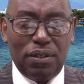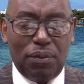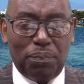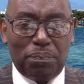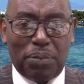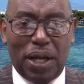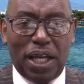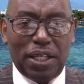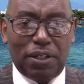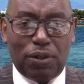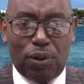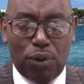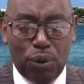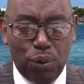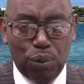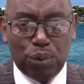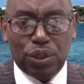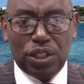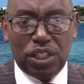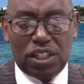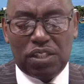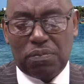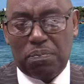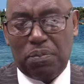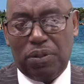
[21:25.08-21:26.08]
by the
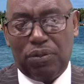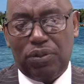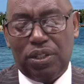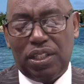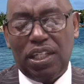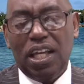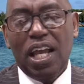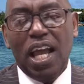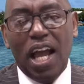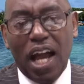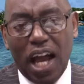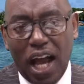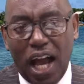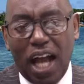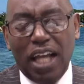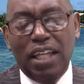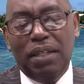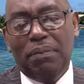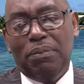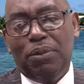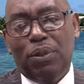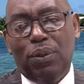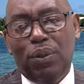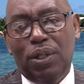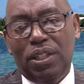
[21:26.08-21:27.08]
Holy Spirit. I
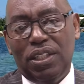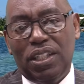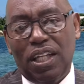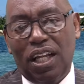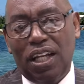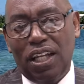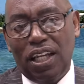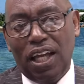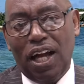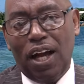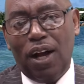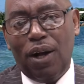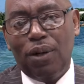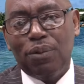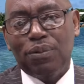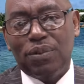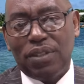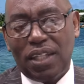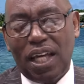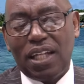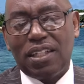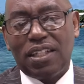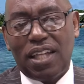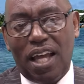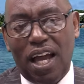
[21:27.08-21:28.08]
am going to allow
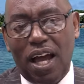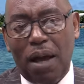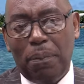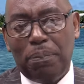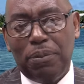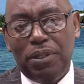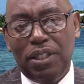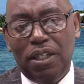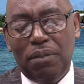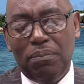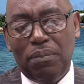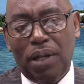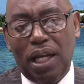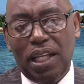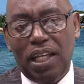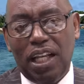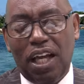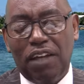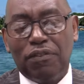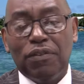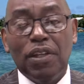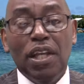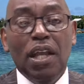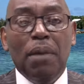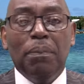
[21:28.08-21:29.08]
that to happen in my
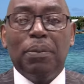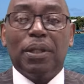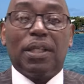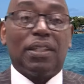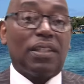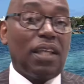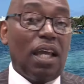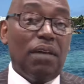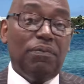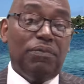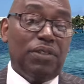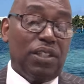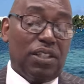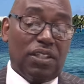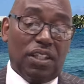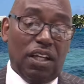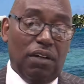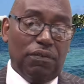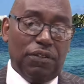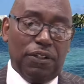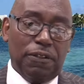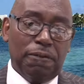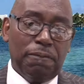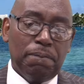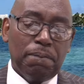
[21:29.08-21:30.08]
life, because I've
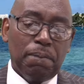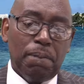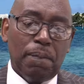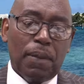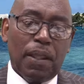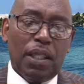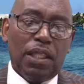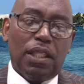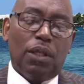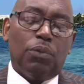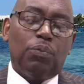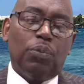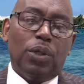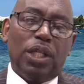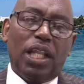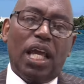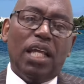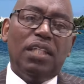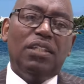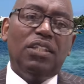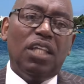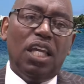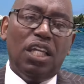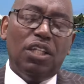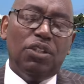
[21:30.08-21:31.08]
discovered that when I
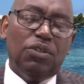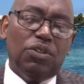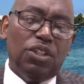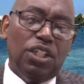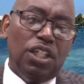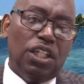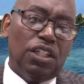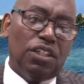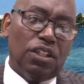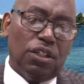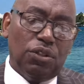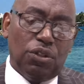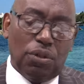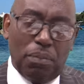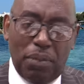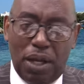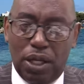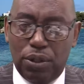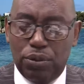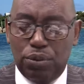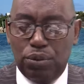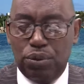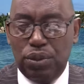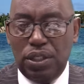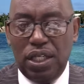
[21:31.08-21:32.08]
take things into my
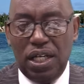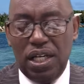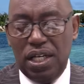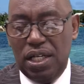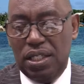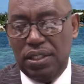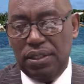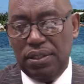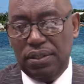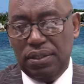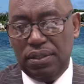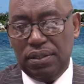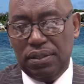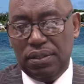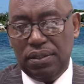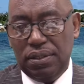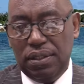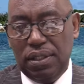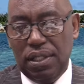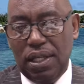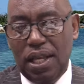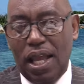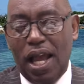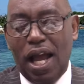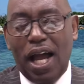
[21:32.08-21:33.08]
own hands,
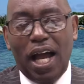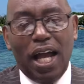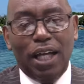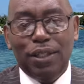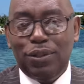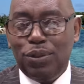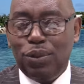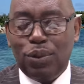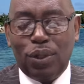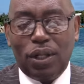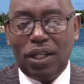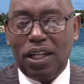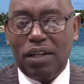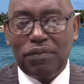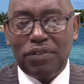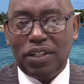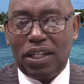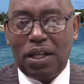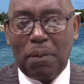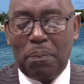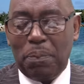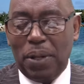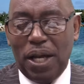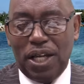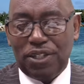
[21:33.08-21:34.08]
I do not have the
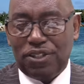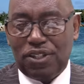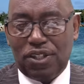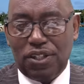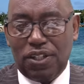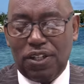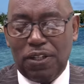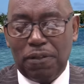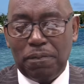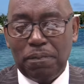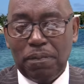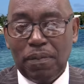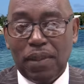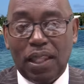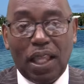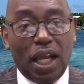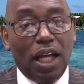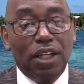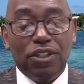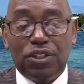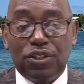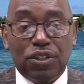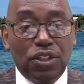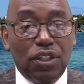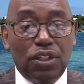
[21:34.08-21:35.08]
capacity. I
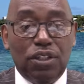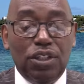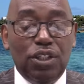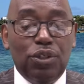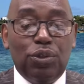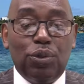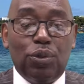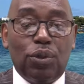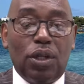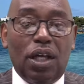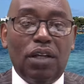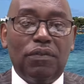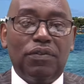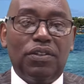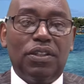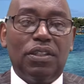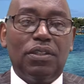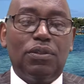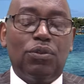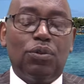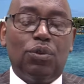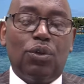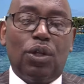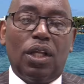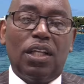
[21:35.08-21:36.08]
certainly do
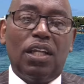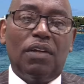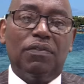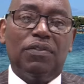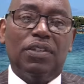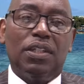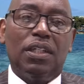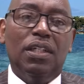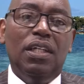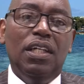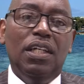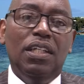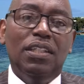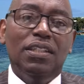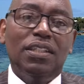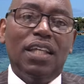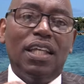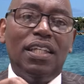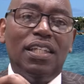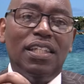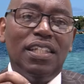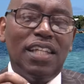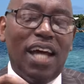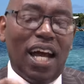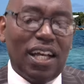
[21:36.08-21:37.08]
not have the
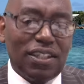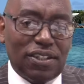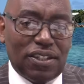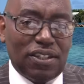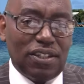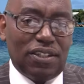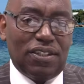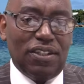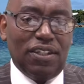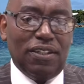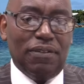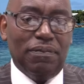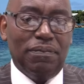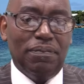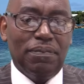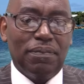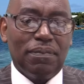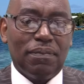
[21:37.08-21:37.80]
tenacity